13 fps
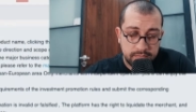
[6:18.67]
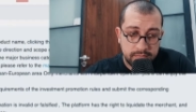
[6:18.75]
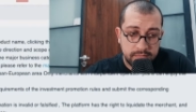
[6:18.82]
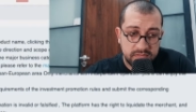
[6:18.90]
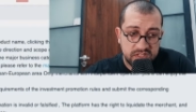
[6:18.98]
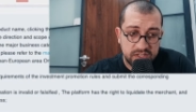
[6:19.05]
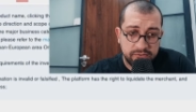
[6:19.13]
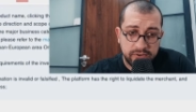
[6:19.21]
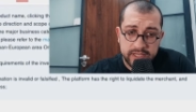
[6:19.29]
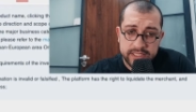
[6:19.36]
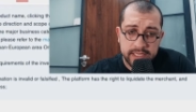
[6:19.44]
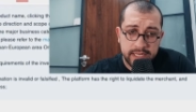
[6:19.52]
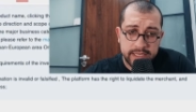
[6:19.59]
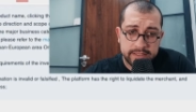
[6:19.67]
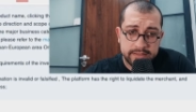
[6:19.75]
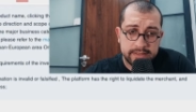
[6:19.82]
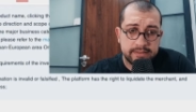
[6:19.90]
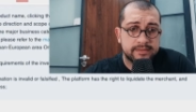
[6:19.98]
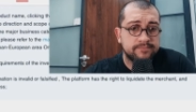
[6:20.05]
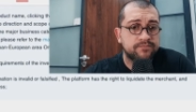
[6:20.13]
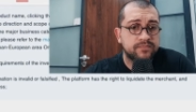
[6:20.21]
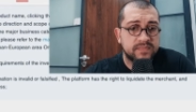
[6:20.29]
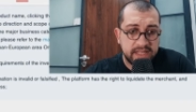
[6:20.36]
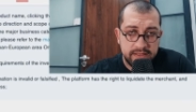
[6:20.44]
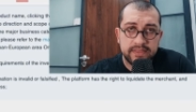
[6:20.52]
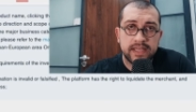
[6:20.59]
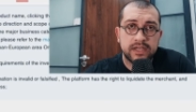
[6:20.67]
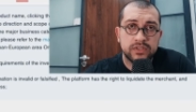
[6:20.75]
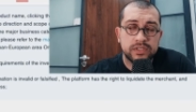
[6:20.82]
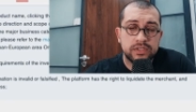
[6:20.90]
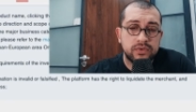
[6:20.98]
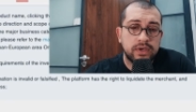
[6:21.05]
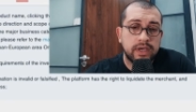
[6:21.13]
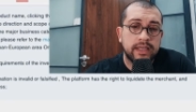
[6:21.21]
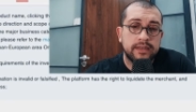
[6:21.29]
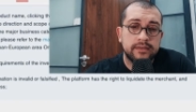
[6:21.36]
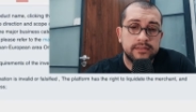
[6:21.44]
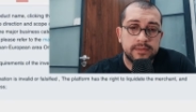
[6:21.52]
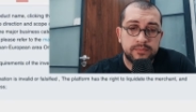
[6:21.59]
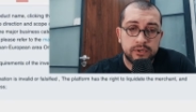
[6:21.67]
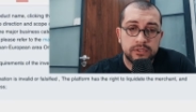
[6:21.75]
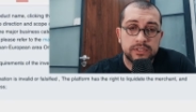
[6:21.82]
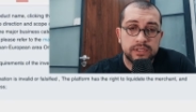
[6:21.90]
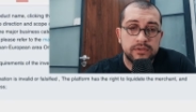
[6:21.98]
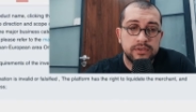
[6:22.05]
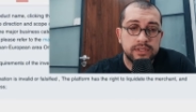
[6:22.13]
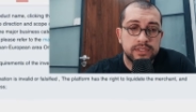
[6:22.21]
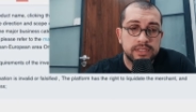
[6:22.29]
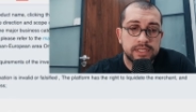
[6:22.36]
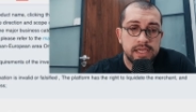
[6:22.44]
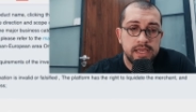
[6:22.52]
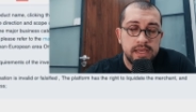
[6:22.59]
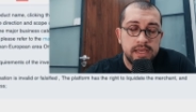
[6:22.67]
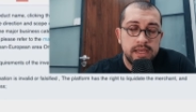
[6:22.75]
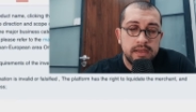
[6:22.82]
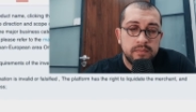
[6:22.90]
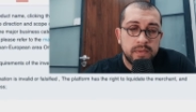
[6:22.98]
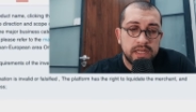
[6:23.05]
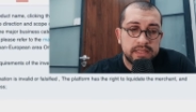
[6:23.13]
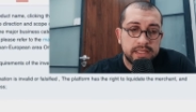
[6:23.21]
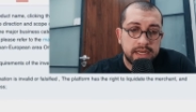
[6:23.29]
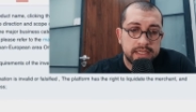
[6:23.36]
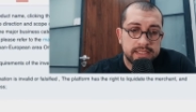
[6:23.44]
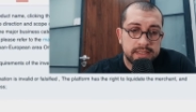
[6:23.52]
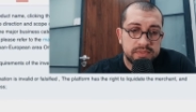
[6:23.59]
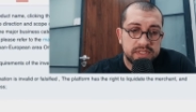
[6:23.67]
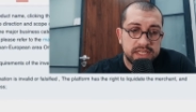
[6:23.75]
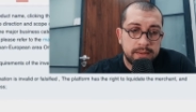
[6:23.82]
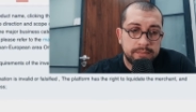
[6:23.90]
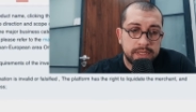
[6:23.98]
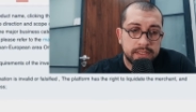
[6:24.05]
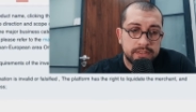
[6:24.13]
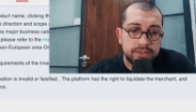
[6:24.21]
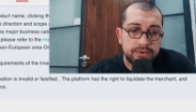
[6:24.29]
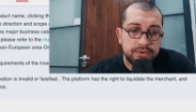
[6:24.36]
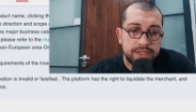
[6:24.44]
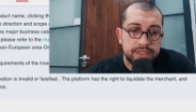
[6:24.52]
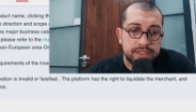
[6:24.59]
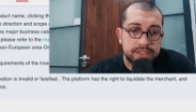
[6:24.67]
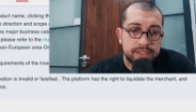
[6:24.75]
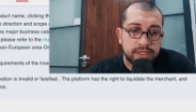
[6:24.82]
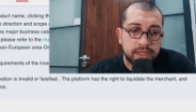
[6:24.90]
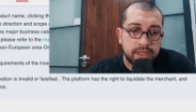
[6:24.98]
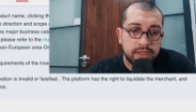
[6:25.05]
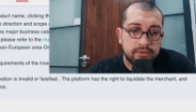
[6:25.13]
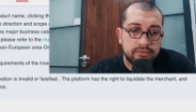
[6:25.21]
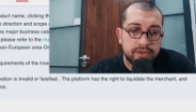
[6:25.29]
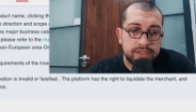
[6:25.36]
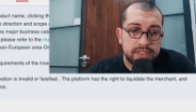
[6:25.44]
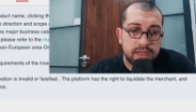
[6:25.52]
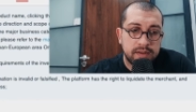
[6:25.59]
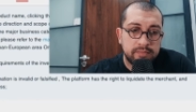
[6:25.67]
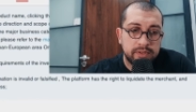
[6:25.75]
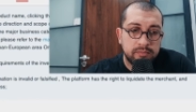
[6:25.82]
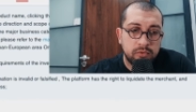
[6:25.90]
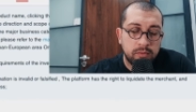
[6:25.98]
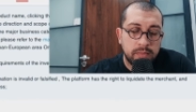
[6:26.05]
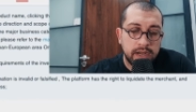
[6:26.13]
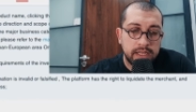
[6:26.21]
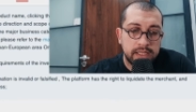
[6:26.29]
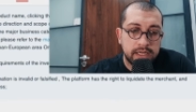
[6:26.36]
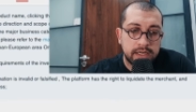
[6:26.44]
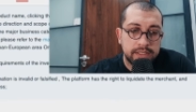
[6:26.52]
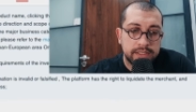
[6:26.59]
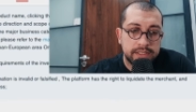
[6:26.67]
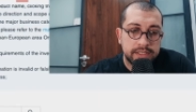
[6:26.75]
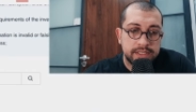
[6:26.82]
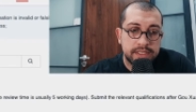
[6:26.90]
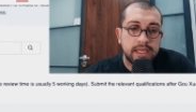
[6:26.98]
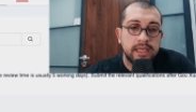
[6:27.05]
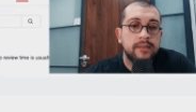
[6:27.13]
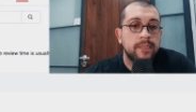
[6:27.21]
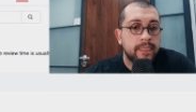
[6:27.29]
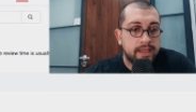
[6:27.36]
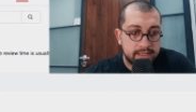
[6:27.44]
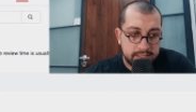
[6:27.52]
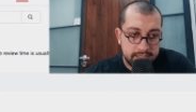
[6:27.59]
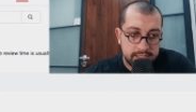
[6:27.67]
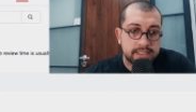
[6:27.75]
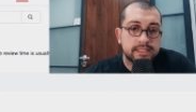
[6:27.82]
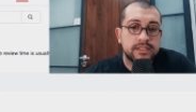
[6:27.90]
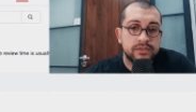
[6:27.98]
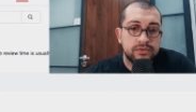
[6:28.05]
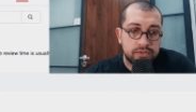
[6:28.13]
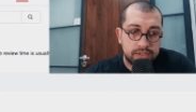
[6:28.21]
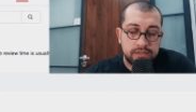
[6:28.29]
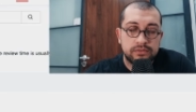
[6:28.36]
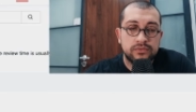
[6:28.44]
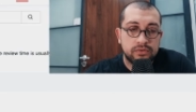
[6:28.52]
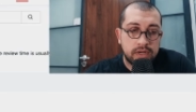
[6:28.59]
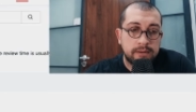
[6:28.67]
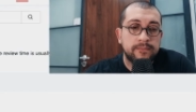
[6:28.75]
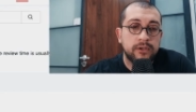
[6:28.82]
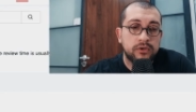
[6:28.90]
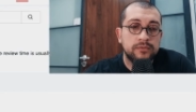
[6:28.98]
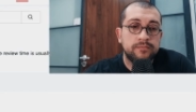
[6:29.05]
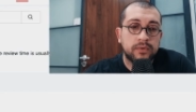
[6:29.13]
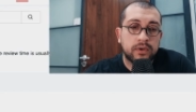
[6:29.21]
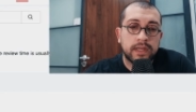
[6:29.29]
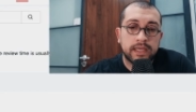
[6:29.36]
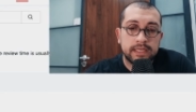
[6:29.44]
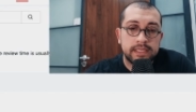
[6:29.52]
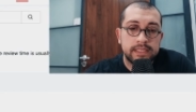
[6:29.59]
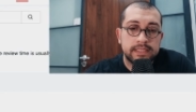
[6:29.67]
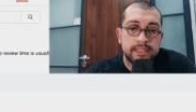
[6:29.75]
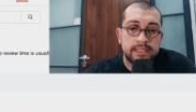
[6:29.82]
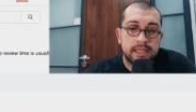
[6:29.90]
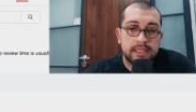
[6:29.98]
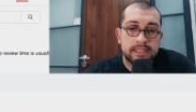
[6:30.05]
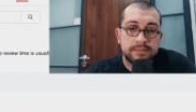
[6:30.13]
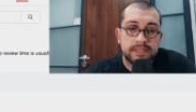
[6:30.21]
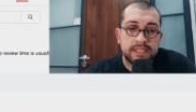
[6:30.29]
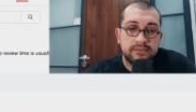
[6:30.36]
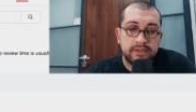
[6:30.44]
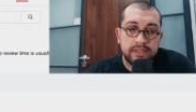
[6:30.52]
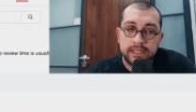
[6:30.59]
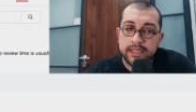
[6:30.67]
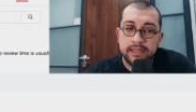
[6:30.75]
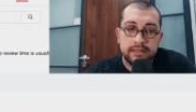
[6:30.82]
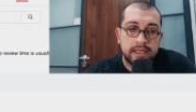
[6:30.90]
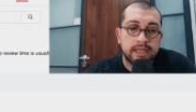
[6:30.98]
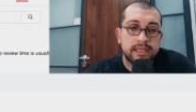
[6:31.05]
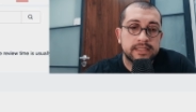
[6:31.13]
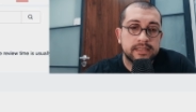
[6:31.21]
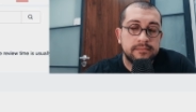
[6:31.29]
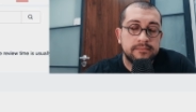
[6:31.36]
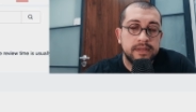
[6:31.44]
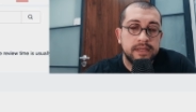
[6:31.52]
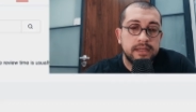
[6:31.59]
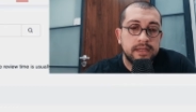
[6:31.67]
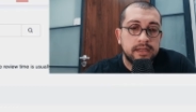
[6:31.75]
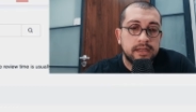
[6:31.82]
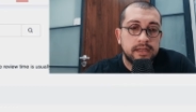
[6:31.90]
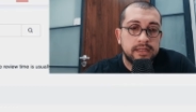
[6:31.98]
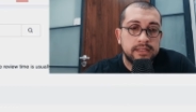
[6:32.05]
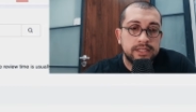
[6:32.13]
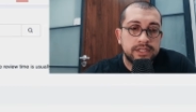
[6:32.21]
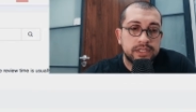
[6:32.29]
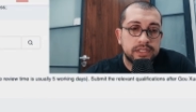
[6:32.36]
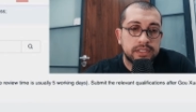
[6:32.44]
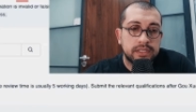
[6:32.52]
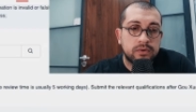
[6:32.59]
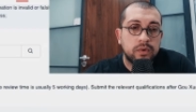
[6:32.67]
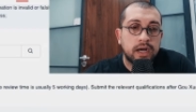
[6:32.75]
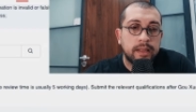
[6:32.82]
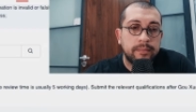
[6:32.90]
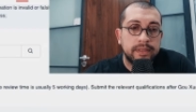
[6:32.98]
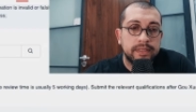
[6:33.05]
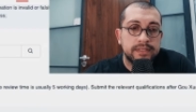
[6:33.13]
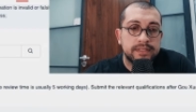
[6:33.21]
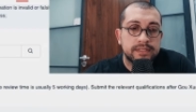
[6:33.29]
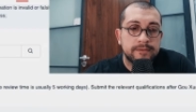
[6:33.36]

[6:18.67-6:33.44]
So if I select it, 10,000 yuan deposit, you can see, but there are some subcategories. For example, mobile hard disk, it asks you to upload product lists specifically, and there are some additional requirements.